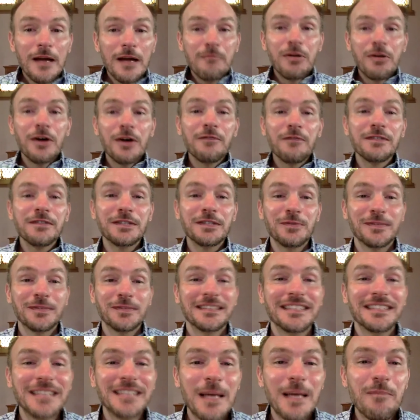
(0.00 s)
Purvis
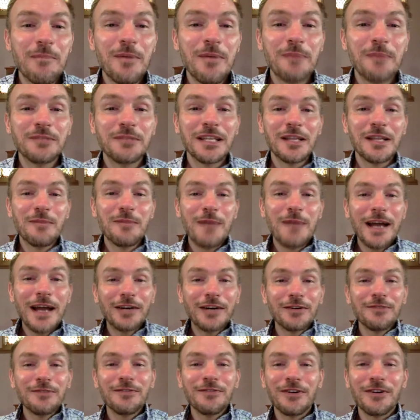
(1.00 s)
would step up to the
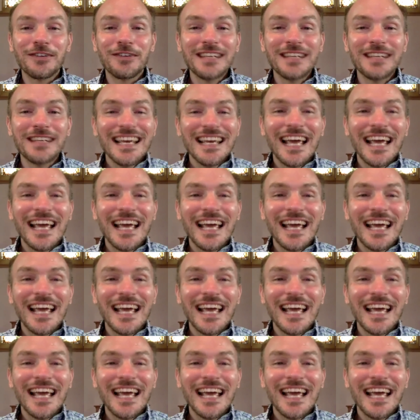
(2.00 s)
microphone